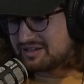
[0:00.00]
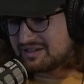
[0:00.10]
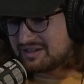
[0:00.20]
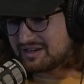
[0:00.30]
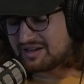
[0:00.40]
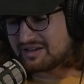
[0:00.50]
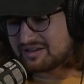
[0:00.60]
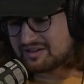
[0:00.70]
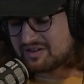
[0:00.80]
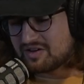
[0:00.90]
yeah.
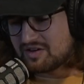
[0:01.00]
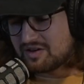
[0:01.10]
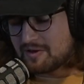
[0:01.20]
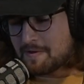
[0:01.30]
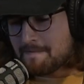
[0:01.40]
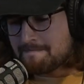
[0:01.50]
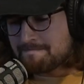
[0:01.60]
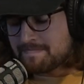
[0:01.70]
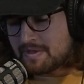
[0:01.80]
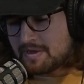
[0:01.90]

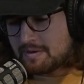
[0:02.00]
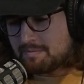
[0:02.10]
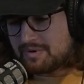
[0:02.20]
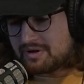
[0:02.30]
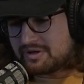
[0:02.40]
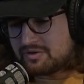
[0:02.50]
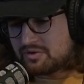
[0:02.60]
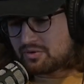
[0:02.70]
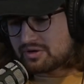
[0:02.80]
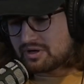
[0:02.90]
But New
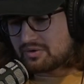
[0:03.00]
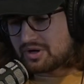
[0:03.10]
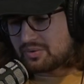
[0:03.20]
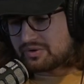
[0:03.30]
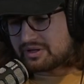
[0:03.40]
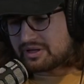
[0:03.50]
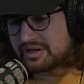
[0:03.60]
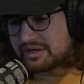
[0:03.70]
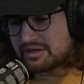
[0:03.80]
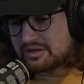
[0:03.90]
York, I really
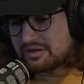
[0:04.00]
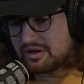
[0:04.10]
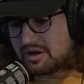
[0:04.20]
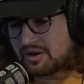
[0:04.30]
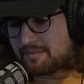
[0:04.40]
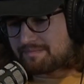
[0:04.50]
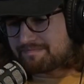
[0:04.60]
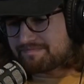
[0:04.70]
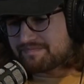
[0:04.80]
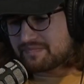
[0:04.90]
like.
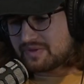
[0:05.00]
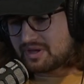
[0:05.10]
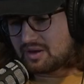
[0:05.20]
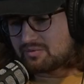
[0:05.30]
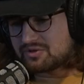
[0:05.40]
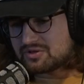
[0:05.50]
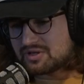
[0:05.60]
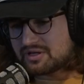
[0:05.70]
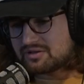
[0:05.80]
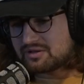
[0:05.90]
I would just
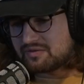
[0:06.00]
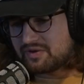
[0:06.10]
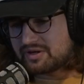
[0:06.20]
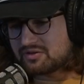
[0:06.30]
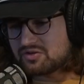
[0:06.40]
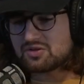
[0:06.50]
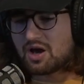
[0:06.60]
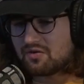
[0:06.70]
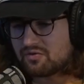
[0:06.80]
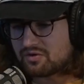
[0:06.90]
like to, if I could just
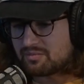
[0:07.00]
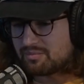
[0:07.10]
hover